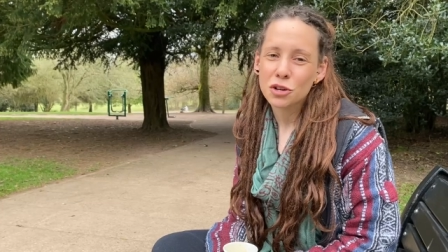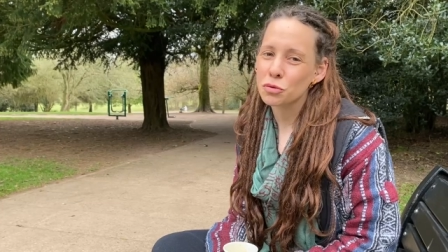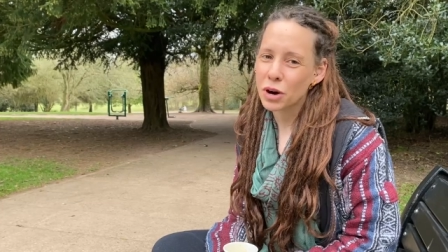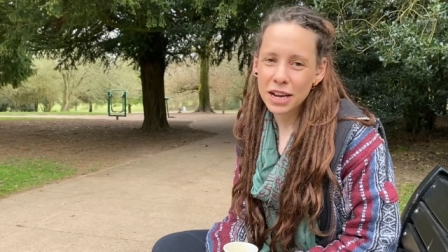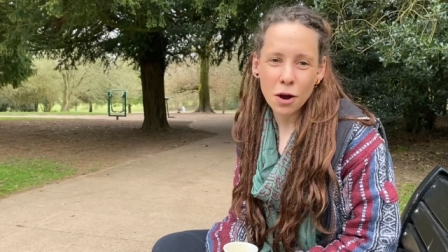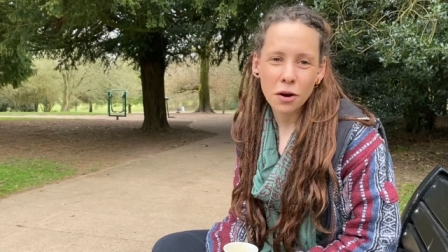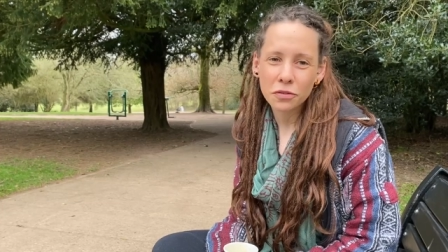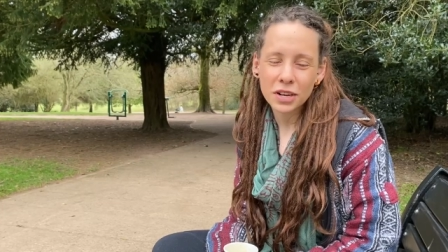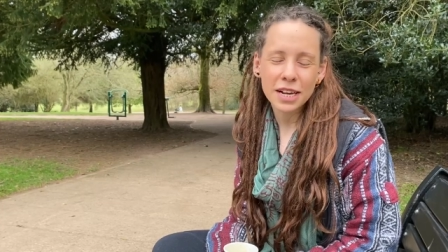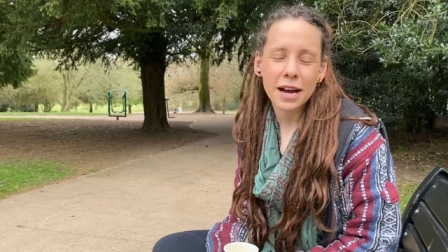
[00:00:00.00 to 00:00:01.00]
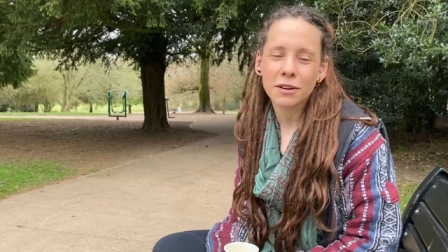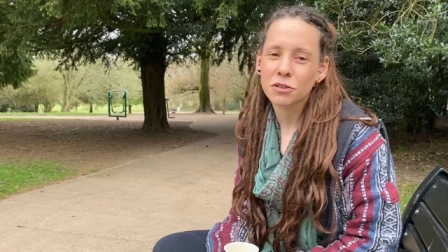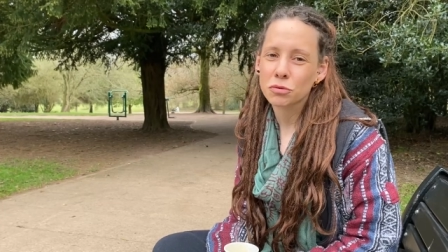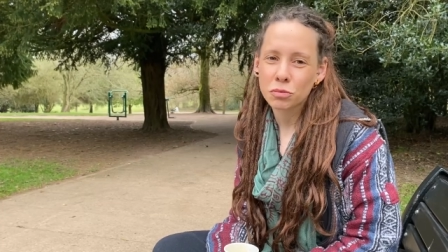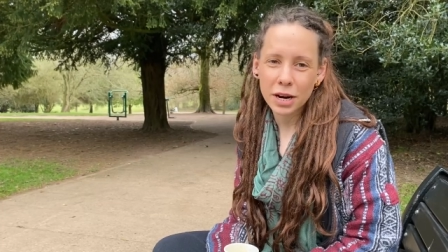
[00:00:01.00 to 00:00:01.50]
Great coffee
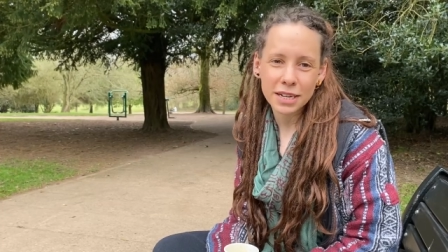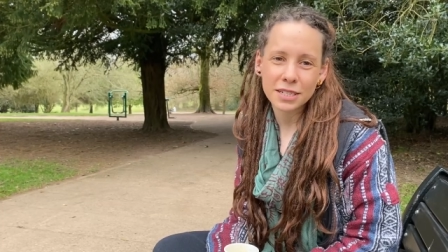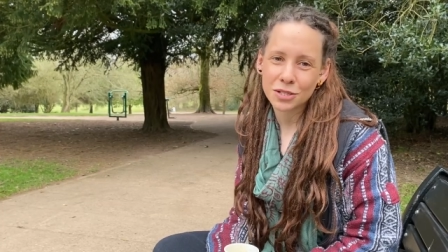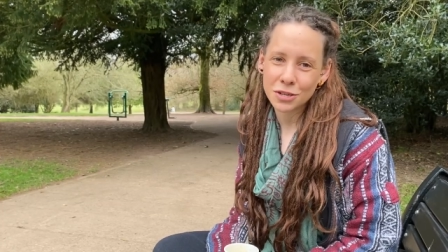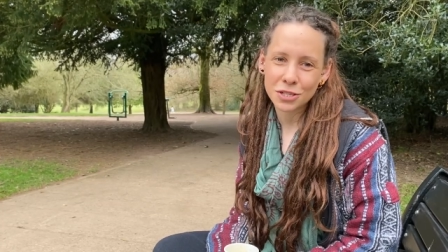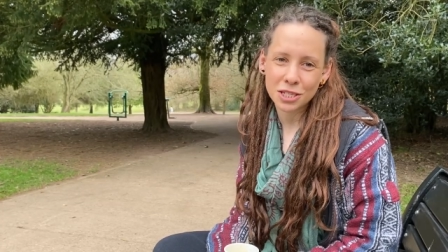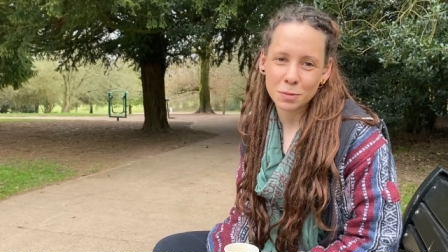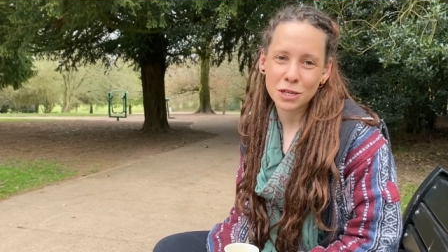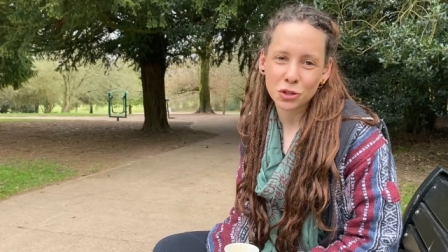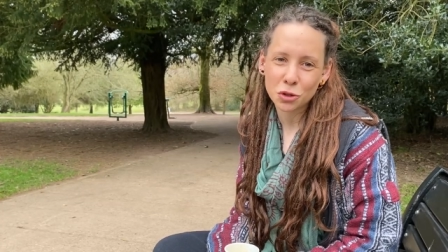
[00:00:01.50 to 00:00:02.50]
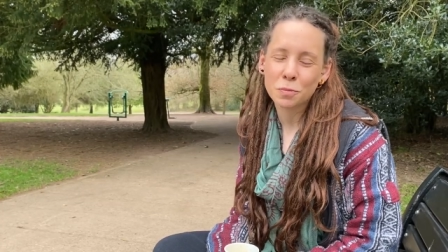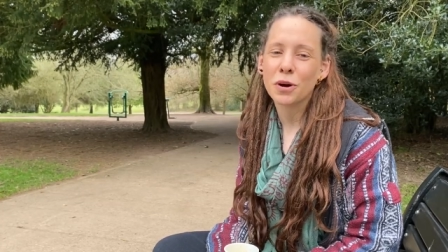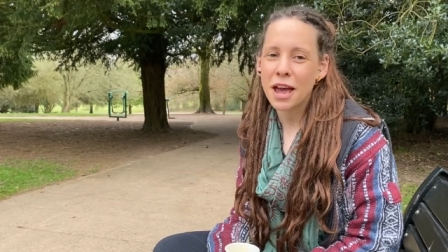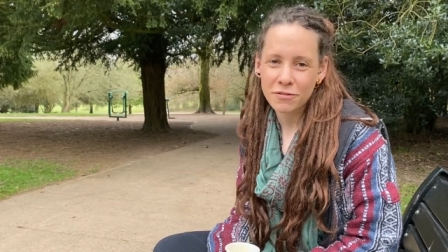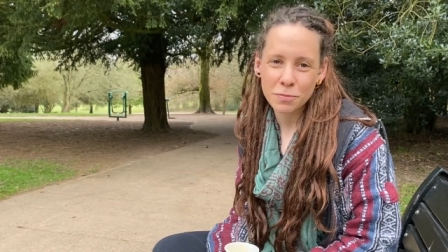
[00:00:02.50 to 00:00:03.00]
and great desserts to be enjoyed
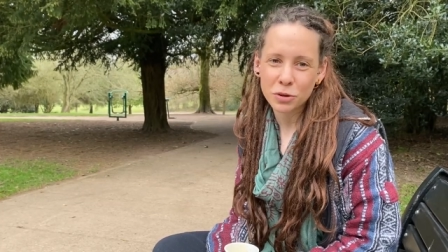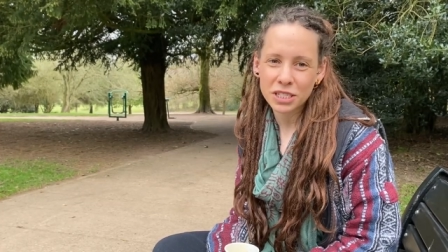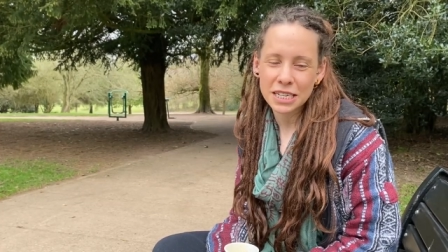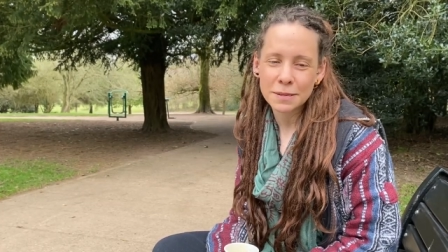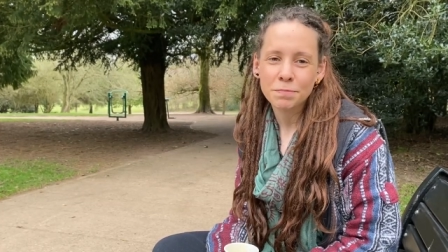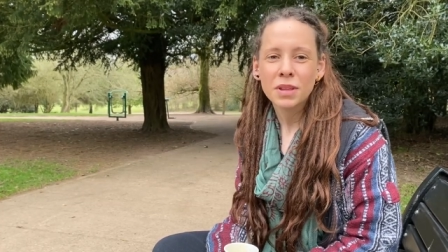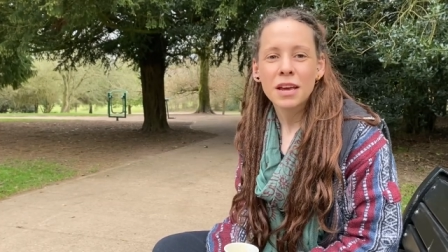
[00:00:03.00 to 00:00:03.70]
by everybody.